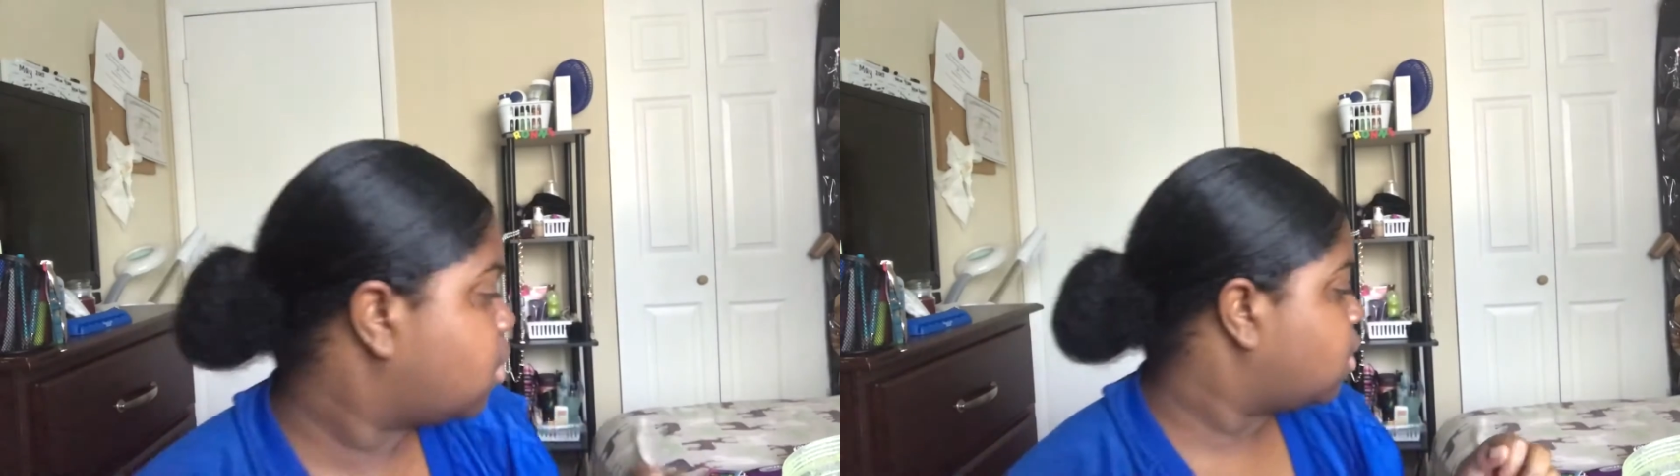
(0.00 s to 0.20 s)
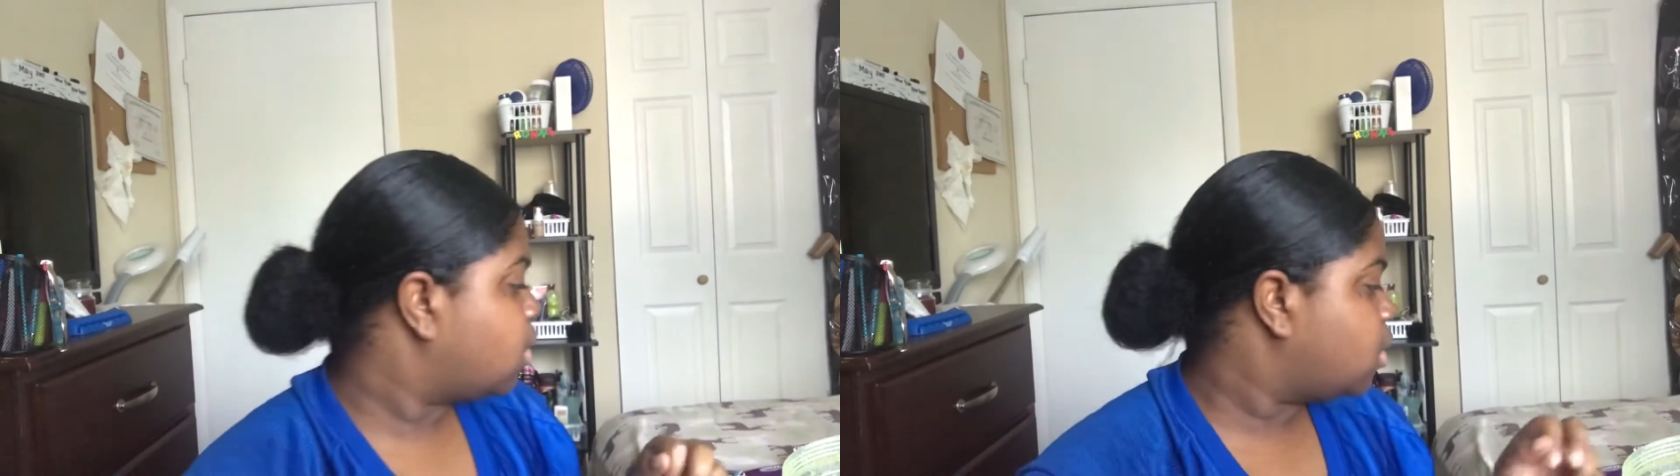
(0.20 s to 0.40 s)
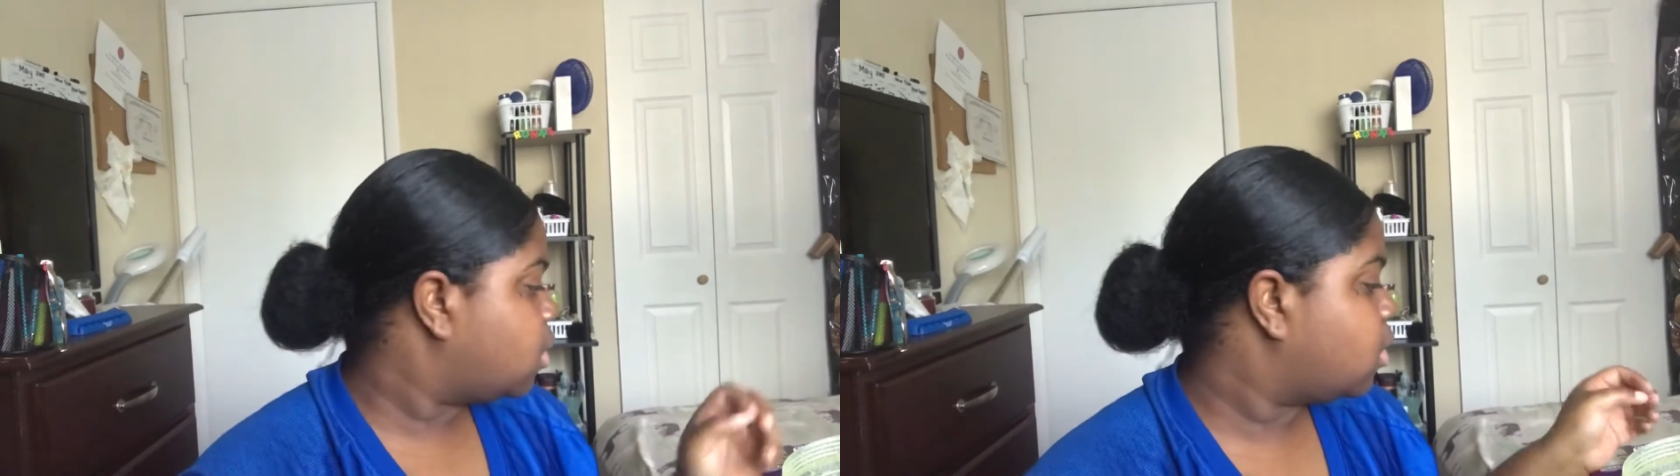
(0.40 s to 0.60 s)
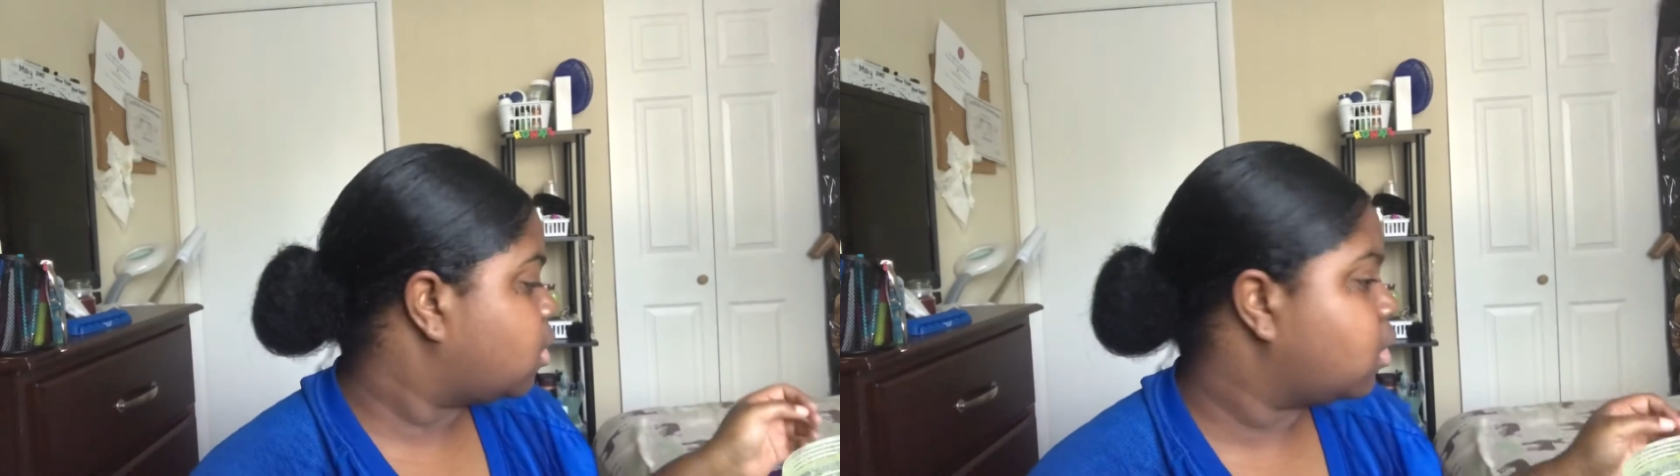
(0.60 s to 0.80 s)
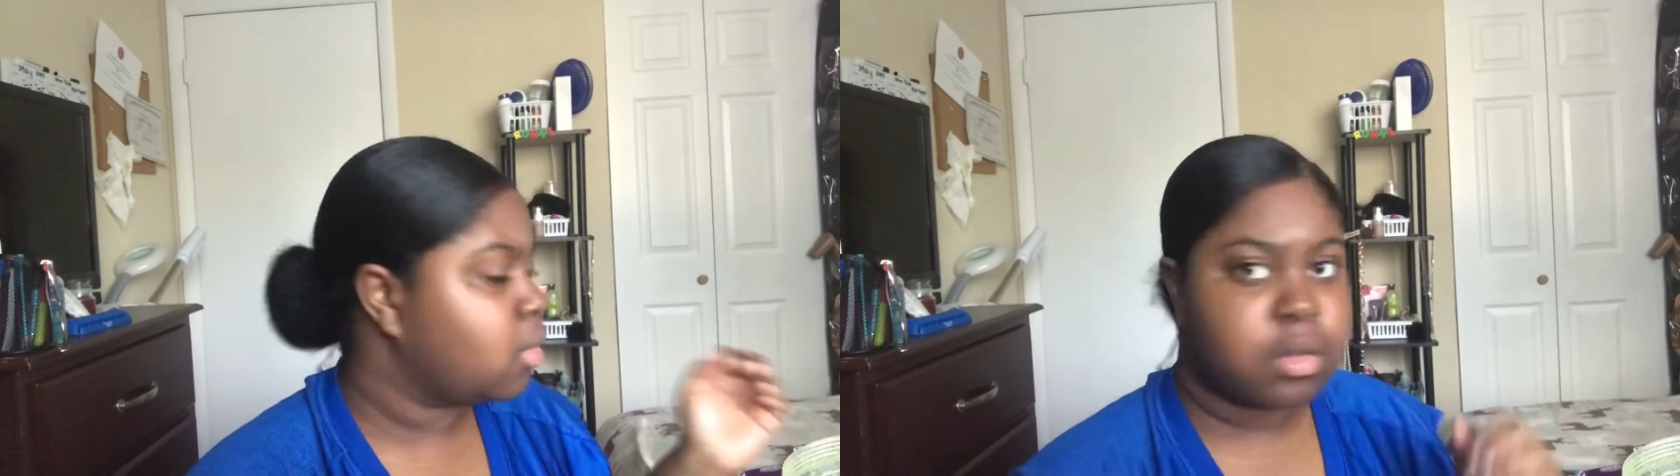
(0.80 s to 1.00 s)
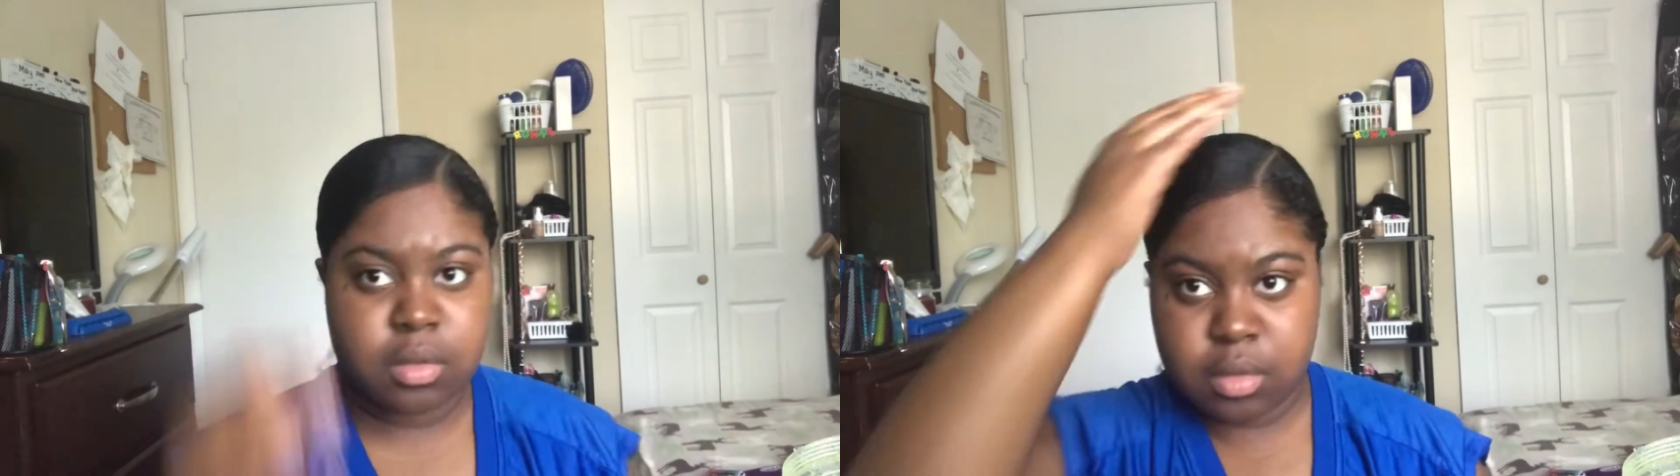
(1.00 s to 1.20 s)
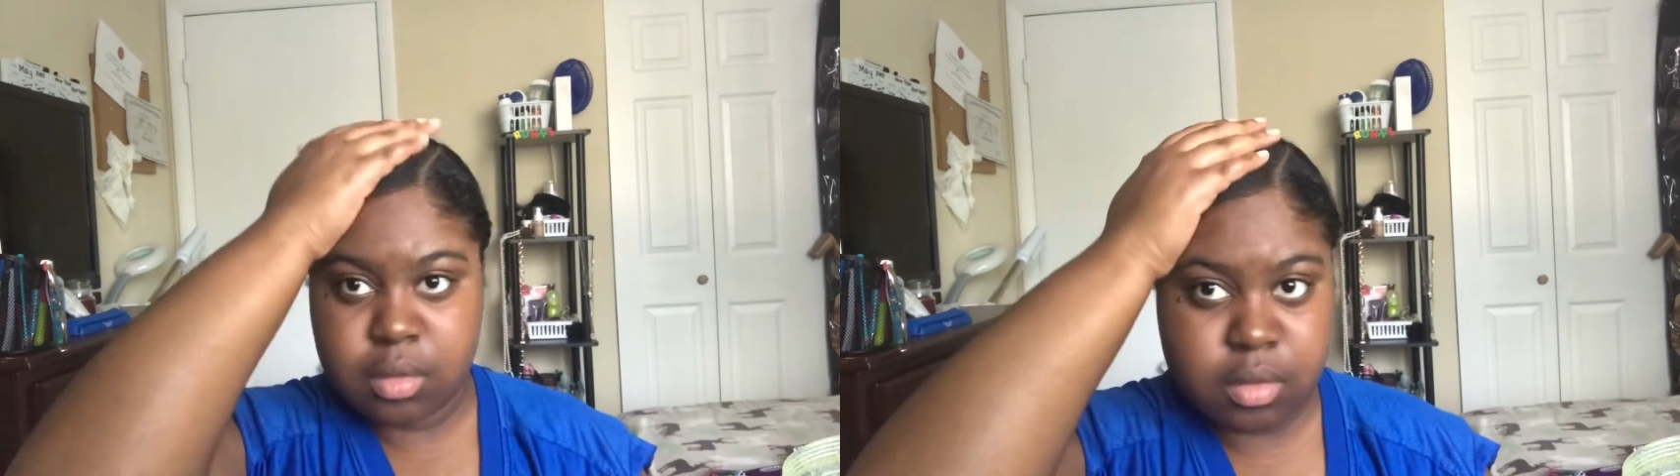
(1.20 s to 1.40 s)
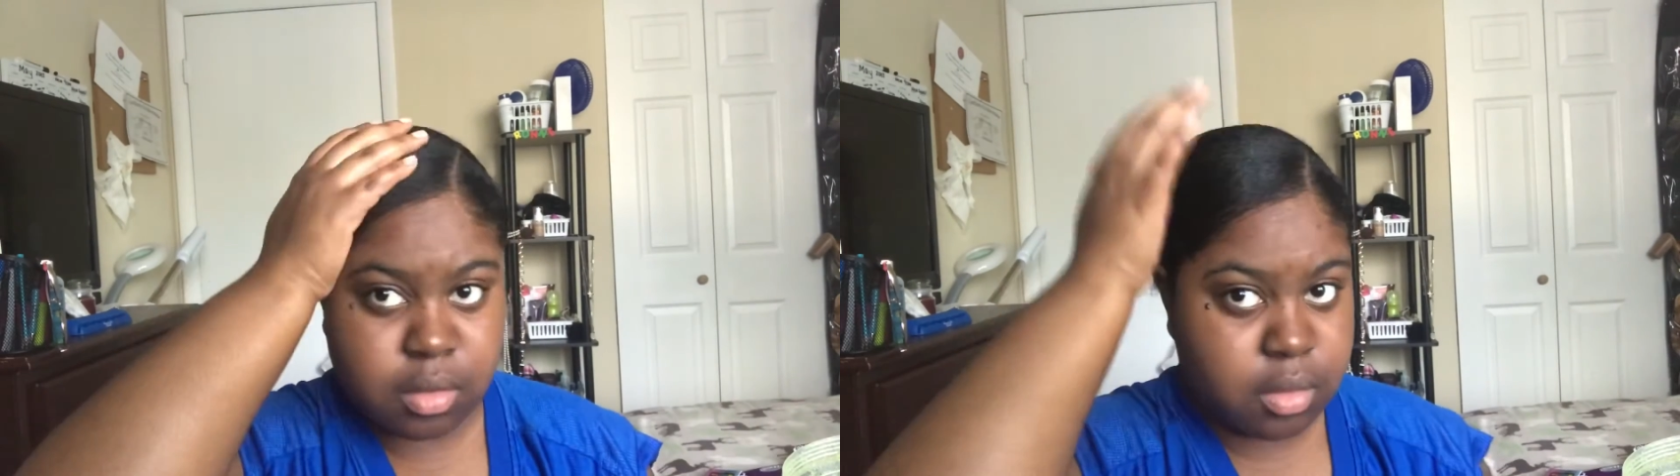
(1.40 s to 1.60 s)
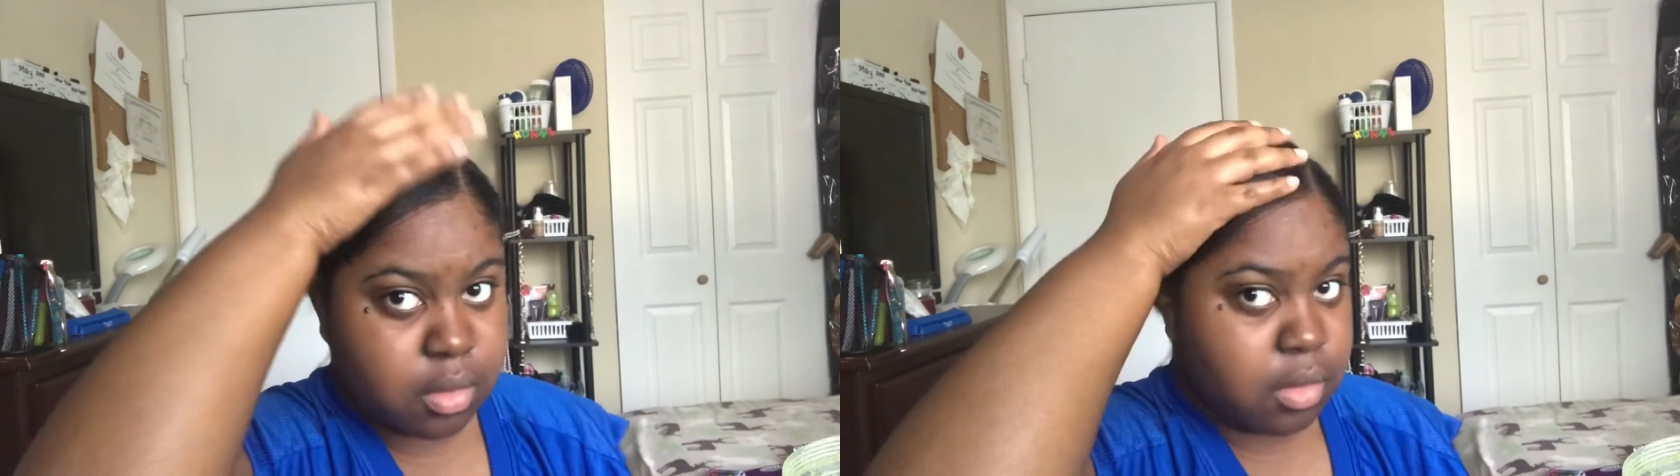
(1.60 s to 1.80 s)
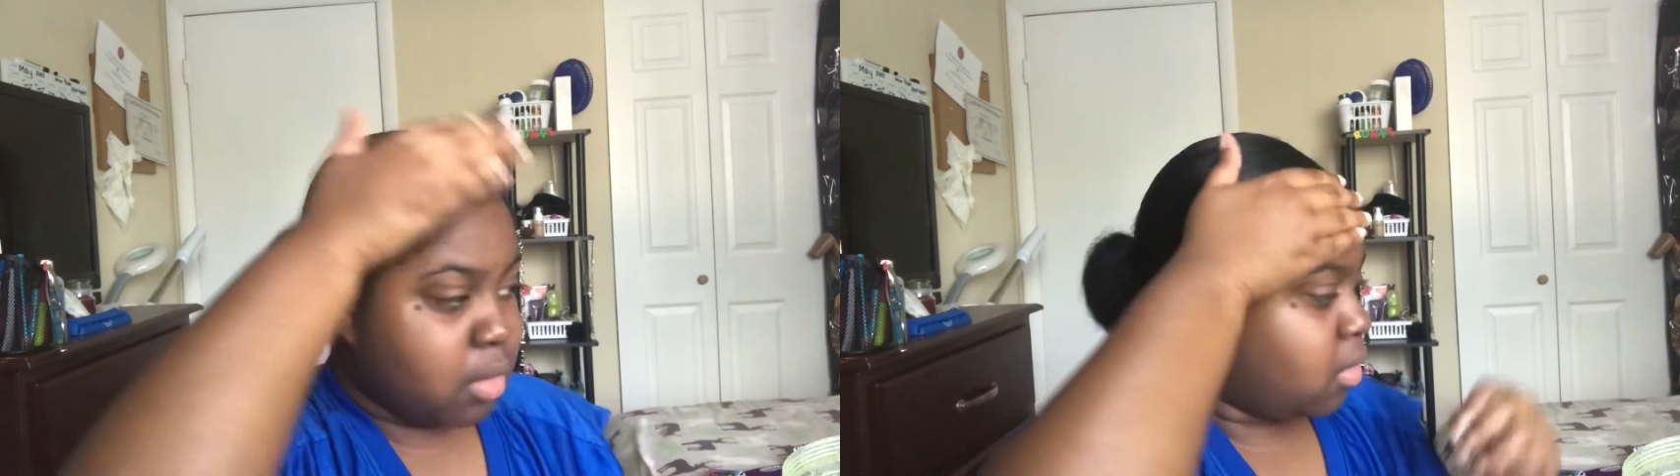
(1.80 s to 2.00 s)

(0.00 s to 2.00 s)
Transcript: And then once I finish that, I just